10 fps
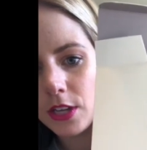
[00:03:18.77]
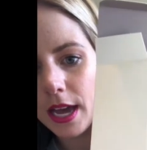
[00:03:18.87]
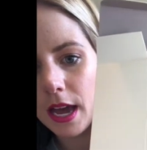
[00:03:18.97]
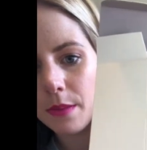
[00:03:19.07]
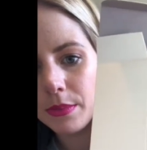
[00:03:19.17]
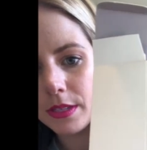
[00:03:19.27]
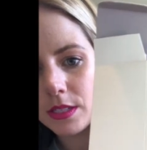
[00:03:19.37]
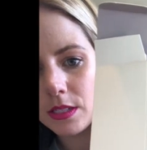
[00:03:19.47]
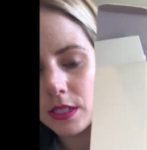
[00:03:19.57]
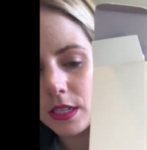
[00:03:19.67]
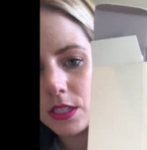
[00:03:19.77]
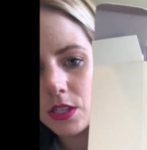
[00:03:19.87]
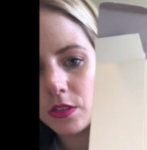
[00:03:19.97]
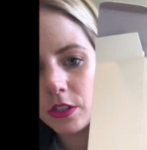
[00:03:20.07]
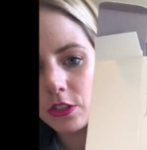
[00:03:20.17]
tab, this is an
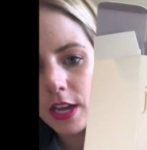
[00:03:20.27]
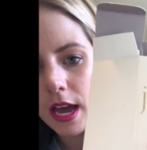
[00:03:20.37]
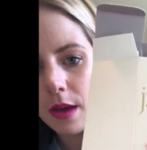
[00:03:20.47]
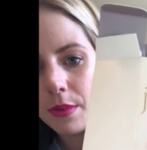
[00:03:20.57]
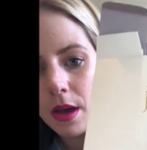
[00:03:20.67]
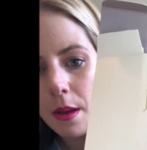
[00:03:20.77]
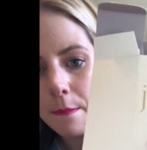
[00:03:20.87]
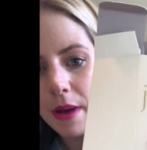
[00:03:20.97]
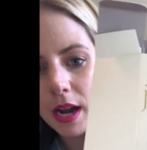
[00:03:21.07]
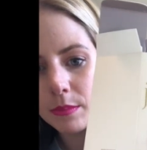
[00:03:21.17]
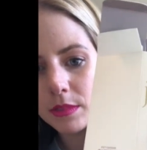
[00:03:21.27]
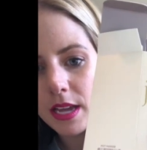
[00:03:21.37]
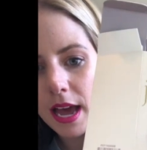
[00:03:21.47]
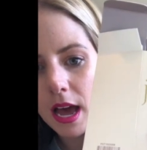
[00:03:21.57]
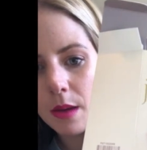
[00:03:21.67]
interior tab, bottom
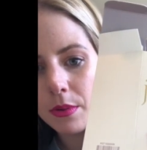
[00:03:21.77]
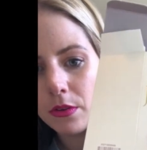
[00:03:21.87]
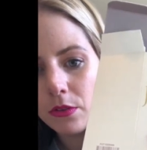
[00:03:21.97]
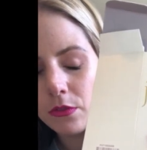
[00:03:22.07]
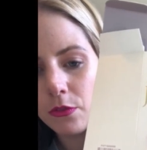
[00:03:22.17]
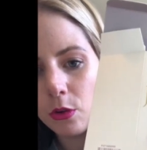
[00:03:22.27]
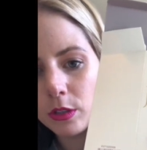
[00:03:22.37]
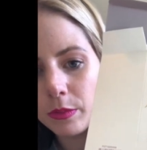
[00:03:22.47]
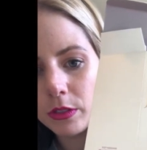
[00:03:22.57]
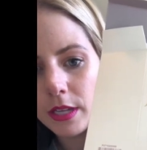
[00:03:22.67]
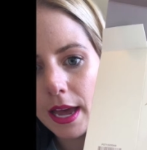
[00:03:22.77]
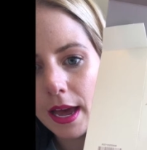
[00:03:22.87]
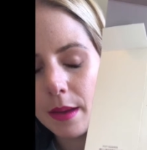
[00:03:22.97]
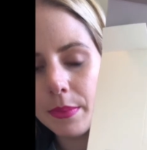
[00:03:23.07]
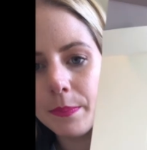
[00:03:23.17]
tab, foldable
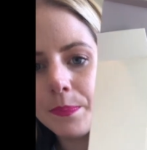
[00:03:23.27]
tab,